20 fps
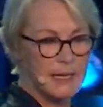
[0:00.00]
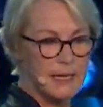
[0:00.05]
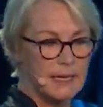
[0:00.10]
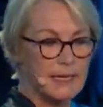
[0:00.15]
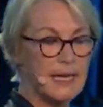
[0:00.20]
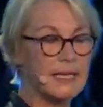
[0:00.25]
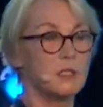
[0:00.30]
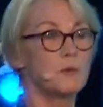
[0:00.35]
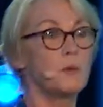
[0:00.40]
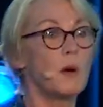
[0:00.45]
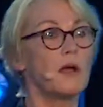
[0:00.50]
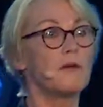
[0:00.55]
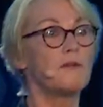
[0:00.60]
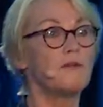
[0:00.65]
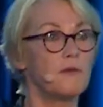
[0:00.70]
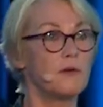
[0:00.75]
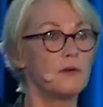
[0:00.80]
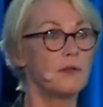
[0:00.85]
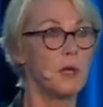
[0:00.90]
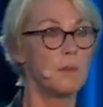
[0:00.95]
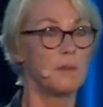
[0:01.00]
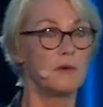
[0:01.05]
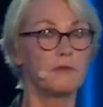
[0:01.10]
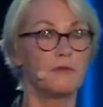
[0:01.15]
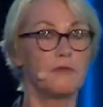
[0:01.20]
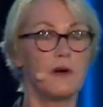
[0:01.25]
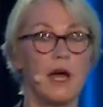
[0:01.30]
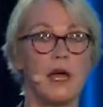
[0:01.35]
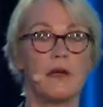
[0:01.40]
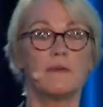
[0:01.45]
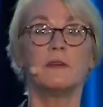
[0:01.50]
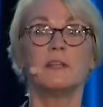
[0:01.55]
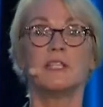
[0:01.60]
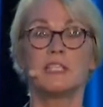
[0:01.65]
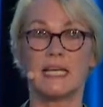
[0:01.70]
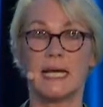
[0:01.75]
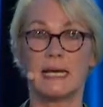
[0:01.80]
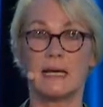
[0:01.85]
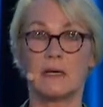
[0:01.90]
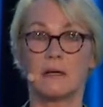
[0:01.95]
That's why number 5,
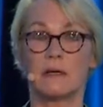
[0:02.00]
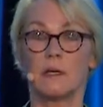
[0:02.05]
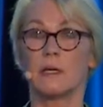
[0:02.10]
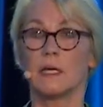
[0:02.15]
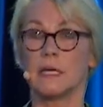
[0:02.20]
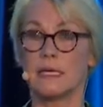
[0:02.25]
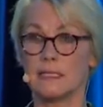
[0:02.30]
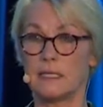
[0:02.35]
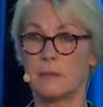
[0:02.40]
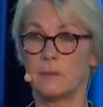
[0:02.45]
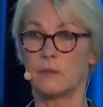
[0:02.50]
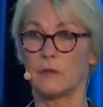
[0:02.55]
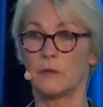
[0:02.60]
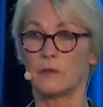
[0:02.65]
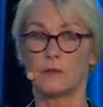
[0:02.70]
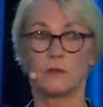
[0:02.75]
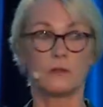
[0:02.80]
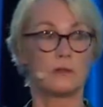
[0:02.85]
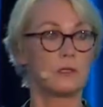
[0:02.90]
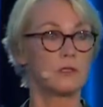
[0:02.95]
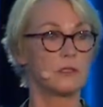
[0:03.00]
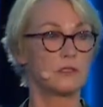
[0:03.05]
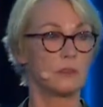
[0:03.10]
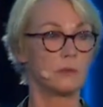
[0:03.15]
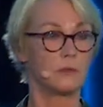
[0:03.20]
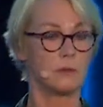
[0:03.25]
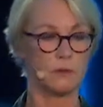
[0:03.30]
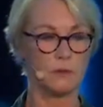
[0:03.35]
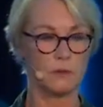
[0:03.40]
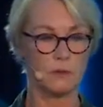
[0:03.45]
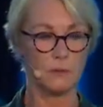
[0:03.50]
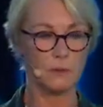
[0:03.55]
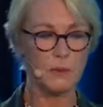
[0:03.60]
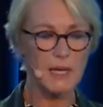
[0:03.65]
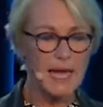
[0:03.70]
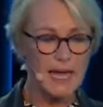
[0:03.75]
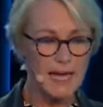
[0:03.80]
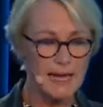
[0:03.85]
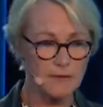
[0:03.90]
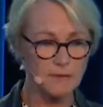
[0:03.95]
gender, is important also. We
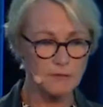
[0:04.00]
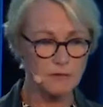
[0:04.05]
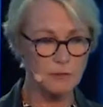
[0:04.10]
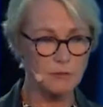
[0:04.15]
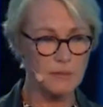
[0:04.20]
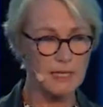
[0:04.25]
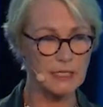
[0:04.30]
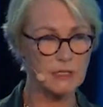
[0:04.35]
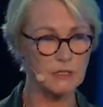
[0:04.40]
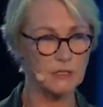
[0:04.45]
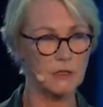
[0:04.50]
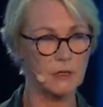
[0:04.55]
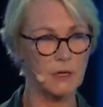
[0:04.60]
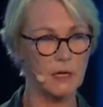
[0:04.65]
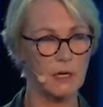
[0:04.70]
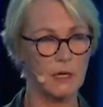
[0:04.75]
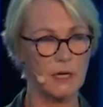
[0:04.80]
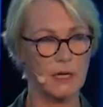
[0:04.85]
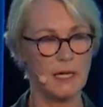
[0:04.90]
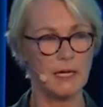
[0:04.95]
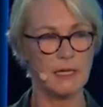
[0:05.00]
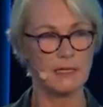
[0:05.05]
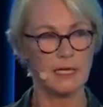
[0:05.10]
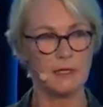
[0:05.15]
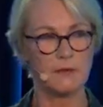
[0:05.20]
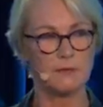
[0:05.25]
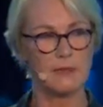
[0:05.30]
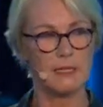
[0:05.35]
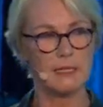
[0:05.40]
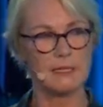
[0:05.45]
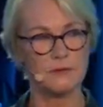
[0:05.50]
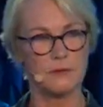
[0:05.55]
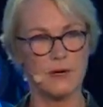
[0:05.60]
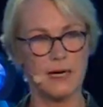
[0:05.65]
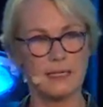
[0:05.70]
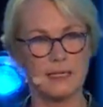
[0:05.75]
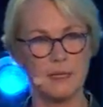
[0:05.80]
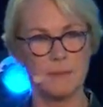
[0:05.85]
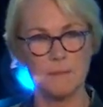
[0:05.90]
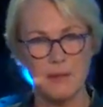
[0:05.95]
have to make sure that we
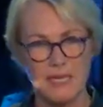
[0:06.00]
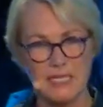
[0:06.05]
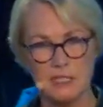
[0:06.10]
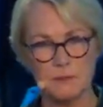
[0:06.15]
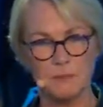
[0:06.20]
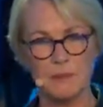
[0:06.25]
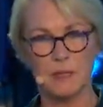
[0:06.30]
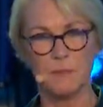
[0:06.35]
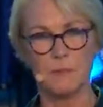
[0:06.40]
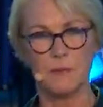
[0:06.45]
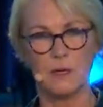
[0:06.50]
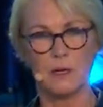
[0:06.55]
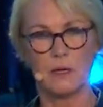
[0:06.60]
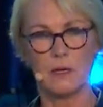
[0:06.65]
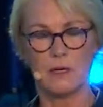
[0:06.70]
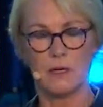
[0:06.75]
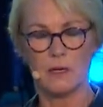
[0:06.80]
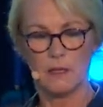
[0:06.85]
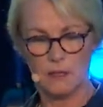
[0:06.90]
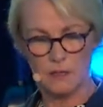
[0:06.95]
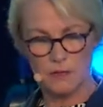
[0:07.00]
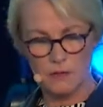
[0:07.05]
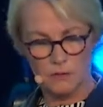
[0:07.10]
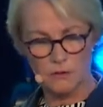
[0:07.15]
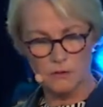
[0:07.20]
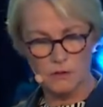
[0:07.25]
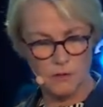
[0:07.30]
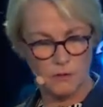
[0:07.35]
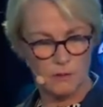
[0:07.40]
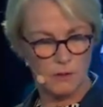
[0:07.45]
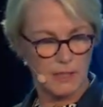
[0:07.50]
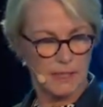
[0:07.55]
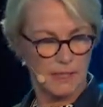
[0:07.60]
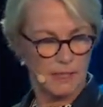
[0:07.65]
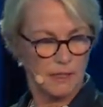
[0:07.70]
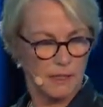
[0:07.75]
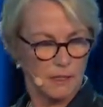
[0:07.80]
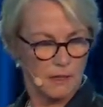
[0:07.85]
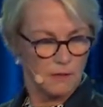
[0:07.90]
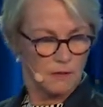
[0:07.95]
attract the best people, not only
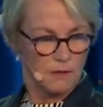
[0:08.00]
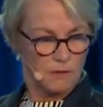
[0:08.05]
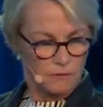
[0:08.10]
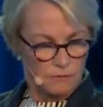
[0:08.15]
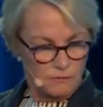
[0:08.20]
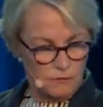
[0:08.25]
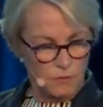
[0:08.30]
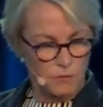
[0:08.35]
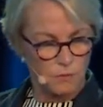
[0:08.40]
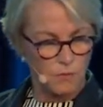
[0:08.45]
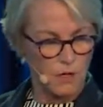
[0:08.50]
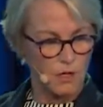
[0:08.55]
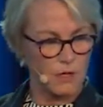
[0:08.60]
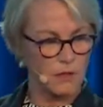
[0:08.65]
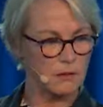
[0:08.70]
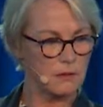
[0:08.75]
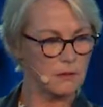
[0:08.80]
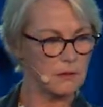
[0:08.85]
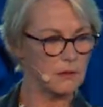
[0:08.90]
from one